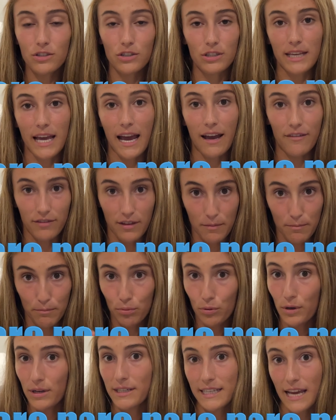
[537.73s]
Just have them
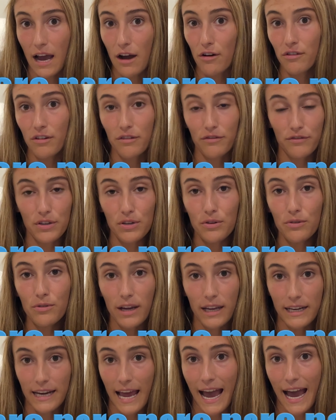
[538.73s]
print out a few
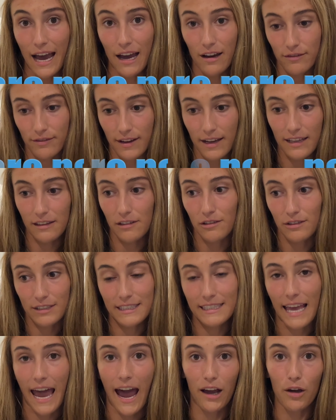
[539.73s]
and have a little
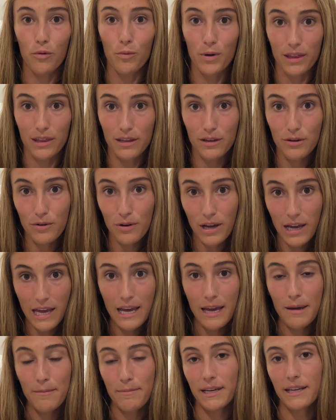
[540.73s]
stack with you,
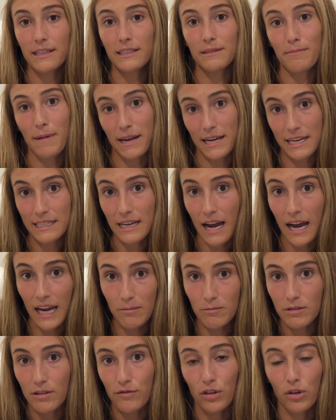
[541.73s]
because many
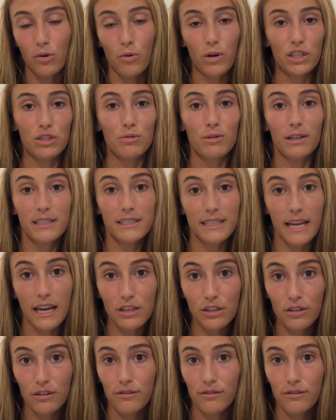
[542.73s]
times if you're going to extend your